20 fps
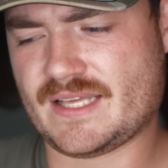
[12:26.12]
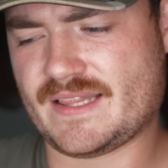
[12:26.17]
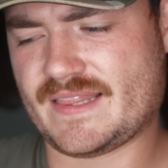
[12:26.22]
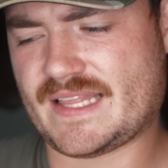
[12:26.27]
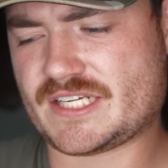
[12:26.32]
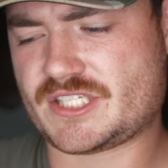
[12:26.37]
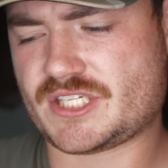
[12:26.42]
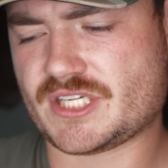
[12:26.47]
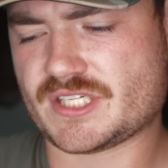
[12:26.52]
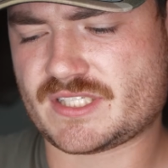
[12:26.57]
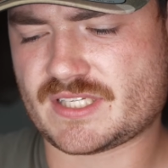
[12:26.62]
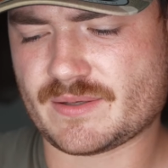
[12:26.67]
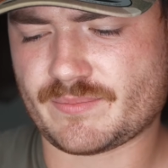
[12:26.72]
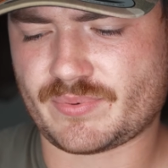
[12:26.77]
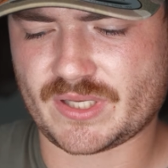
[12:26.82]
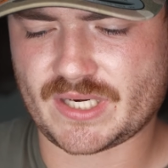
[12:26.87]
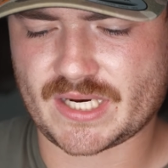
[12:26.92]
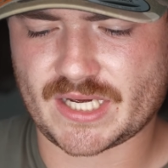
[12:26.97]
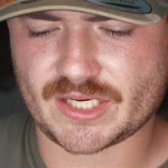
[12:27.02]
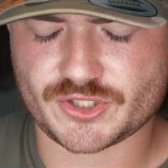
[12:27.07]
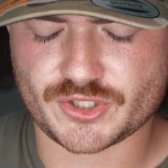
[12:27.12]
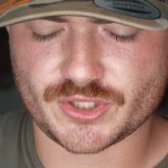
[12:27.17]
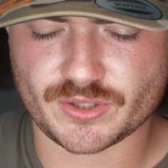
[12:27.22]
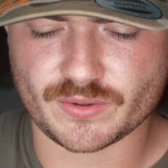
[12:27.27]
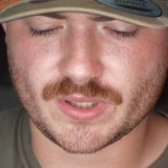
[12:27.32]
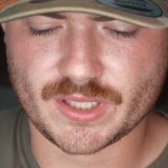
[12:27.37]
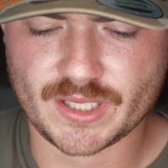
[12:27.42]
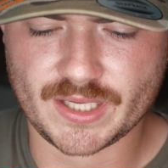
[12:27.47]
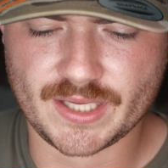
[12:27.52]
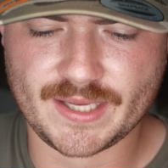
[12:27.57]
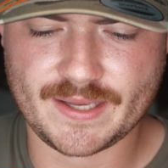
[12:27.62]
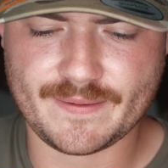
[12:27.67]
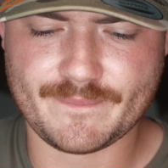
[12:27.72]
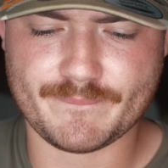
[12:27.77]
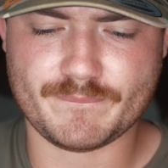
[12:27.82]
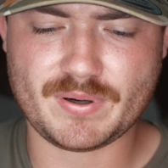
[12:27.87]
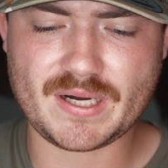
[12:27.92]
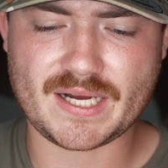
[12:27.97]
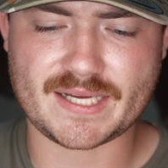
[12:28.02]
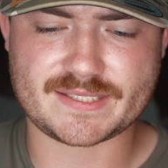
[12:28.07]
That's just simply not true.
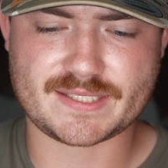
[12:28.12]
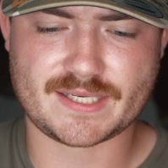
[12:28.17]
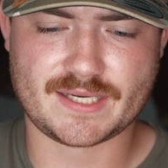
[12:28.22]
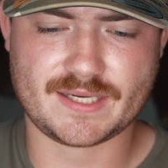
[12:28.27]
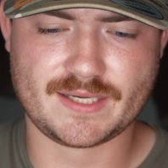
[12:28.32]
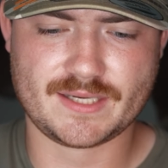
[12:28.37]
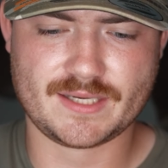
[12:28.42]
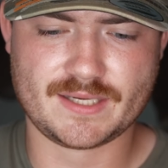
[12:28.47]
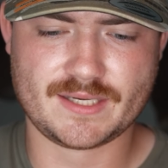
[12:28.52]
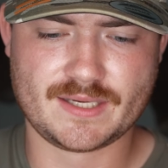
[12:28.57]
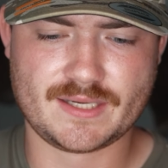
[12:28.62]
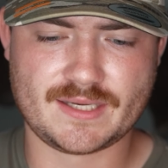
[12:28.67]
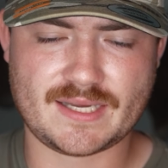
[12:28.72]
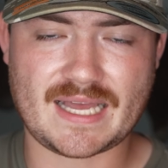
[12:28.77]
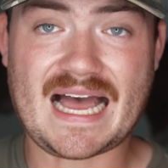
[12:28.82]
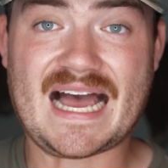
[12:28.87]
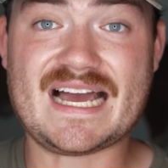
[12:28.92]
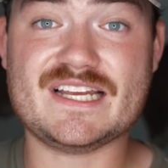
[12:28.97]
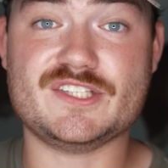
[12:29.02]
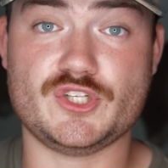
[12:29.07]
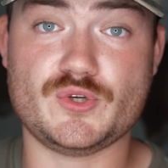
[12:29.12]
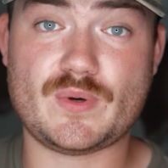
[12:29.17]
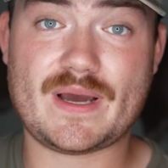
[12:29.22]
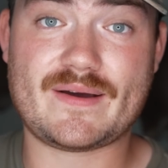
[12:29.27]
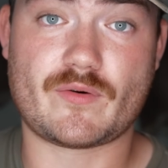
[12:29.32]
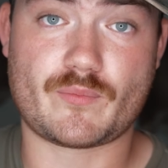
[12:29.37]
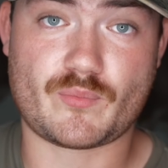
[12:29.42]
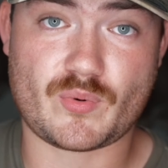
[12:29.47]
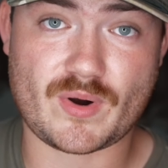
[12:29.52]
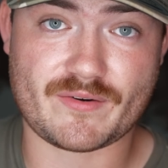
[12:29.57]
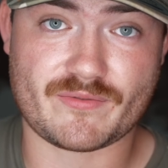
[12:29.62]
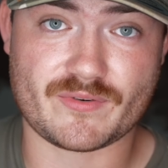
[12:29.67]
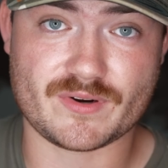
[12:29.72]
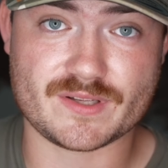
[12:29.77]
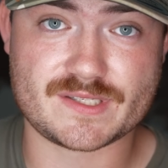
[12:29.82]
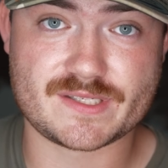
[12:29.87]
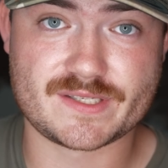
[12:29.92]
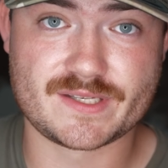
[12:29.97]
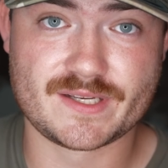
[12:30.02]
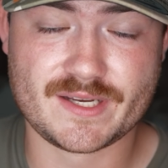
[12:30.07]
But I do have a
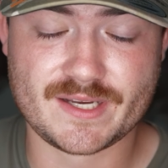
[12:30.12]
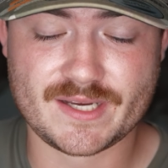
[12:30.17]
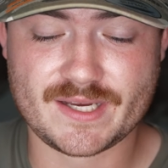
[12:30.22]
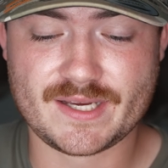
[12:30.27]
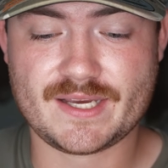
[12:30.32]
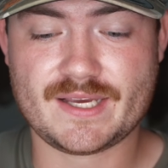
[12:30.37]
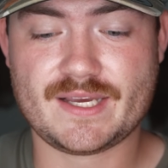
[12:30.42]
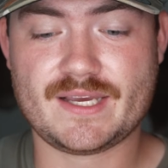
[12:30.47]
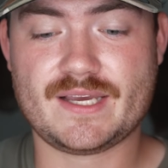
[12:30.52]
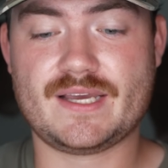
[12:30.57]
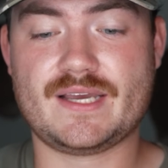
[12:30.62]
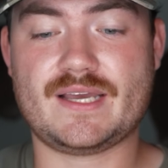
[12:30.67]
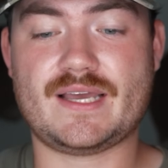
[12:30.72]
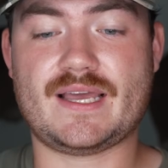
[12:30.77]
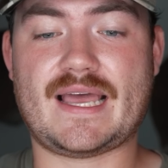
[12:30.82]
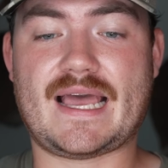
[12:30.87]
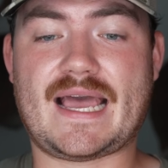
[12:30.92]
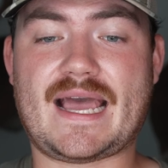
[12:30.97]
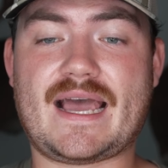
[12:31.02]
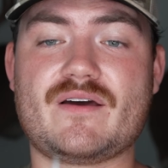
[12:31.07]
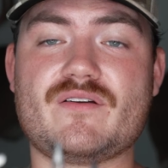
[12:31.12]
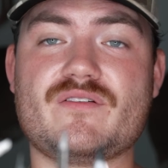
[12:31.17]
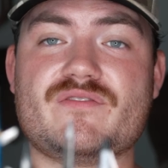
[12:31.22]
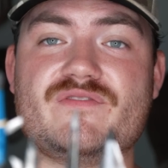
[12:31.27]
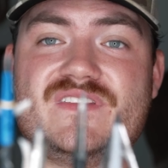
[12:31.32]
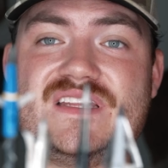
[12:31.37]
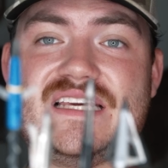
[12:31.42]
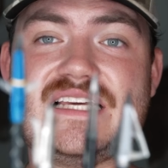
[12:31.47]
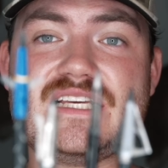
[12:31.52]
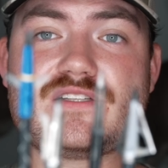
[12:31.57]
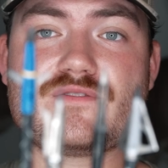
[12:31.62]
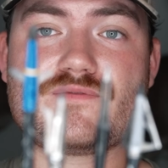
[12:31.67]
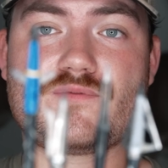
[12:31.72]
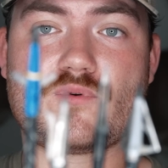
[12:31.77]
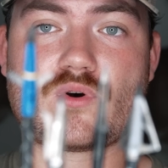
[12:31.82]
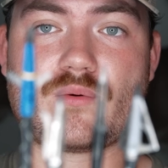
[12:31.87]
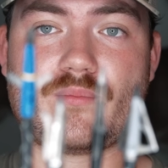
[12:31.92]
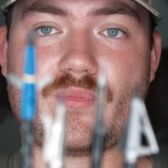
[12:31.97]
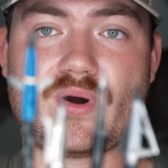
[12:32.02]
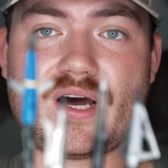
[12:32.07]
preference. Out of these
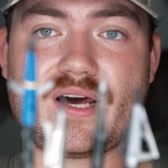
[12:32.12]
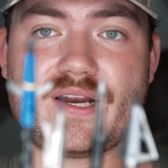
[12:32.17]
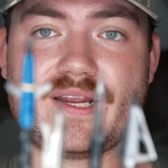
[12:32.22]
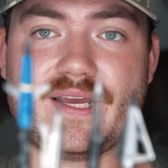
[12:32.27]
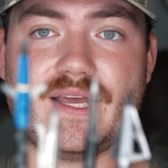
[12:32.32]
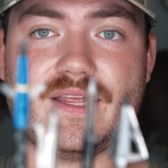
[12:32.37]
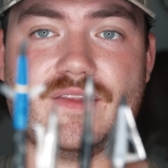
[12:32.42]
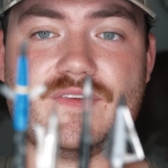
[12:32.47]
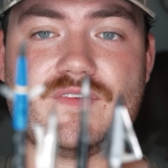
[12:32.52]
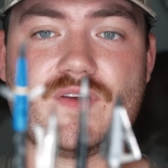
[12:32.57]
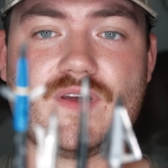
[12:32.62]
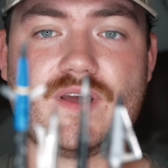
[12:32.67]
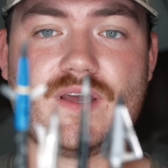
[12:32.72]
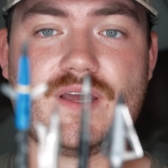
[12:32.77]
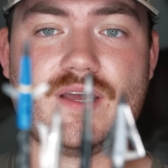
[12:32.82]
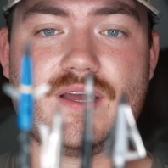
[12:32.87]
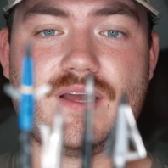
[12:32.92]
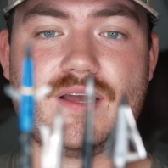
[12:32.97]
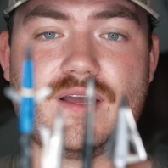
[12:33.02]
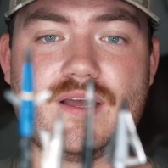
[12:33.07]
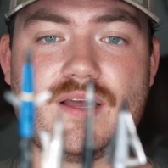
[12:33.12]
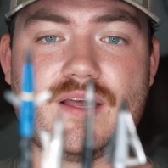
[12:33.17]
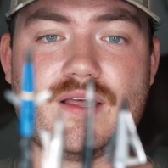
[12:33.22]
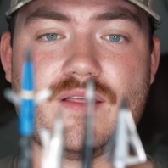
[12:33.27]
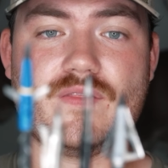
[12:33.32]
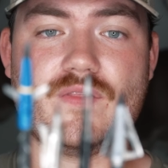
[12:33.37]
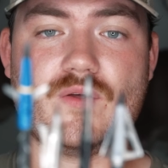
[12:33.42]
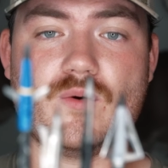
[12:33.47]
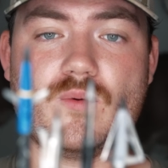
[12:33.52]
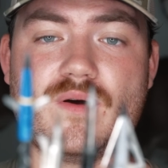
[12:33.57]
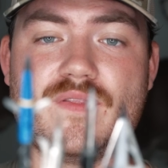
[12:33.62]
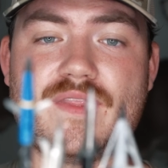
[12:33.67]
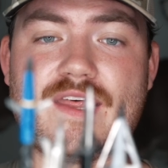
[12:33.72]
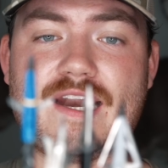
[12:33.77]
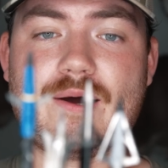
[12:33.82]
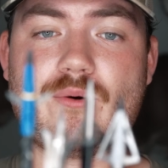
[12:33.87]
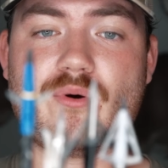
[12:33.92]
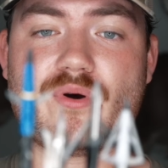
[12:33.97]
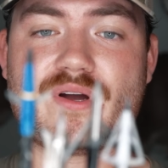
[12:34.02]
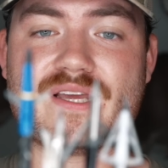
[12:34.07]
4 broadheads, the one that
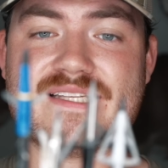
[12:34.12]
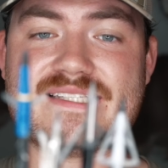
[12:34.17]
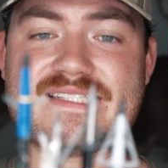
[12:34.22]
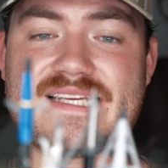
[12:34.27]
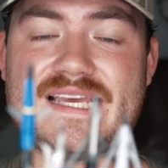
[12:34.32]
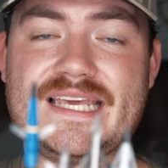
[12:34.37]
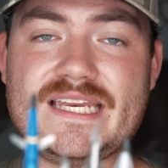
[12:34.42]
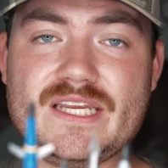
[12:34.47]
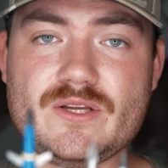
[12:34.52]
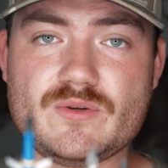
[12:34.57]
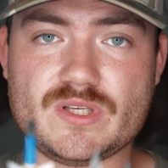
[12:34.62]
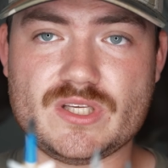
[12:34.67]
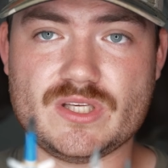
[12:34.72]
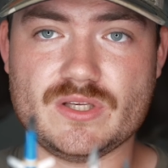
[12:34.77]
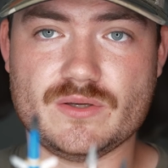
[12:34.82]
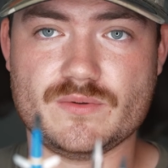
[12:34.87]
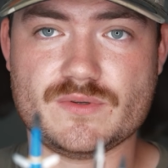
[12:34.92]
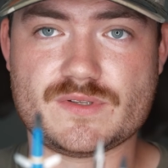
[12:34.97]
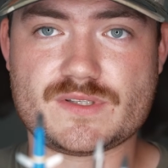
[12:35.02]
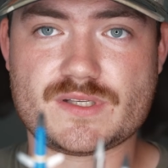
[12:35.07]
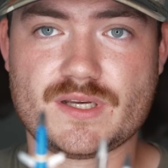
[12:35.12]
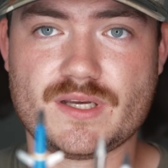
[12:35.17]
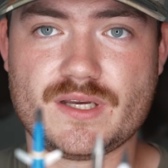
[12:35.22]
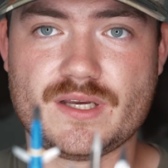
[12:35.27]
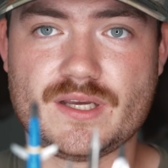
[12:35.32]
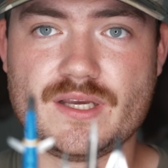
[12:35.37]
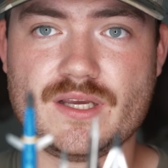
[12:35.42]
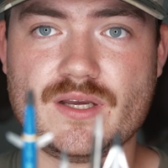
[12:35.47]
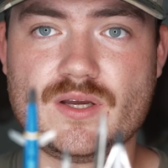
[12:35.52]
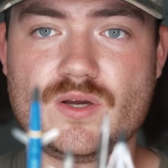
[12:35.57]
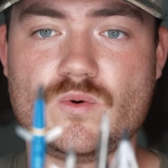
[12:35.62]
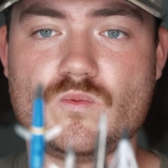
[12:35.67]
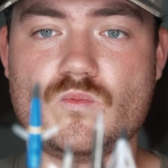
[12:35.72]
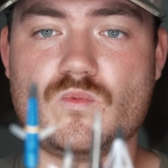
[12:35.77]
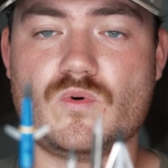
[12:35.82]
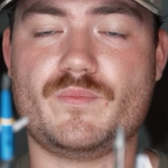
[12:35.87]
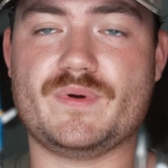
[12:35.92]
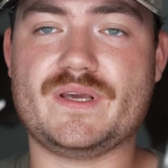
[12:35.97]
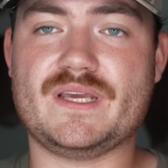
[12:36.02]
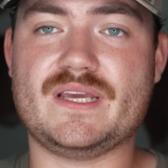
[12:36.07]
I will continue to use
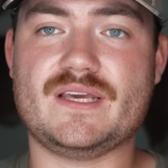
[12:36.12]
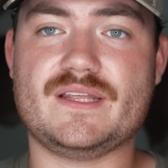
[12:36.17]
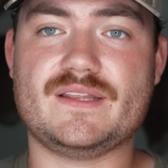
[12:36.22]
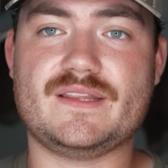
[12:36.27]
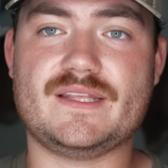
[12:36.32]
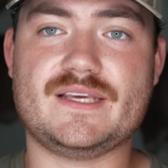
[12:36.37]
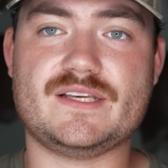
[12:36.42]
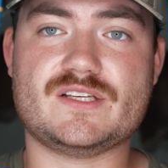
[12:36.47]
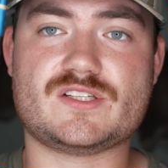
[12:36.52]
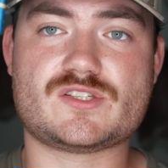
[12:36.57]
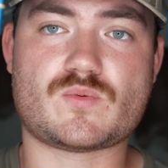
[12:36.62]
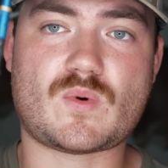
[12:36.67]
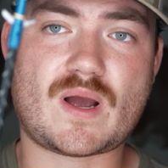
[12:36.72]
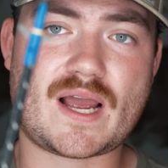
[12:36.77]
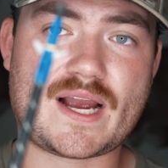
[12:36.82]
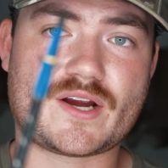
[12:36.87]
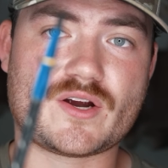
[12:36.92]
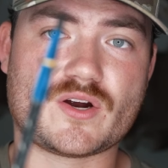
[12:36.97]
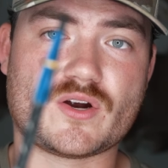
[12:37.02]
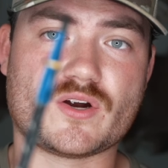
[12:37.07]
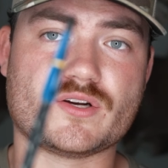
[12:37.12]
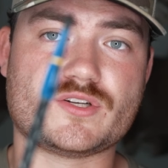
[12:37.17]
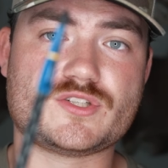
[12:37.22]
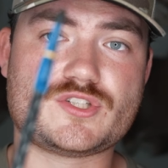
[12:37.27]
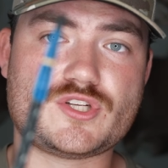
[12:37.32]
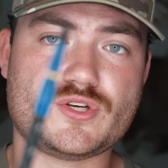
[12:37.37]
will be the Swhacker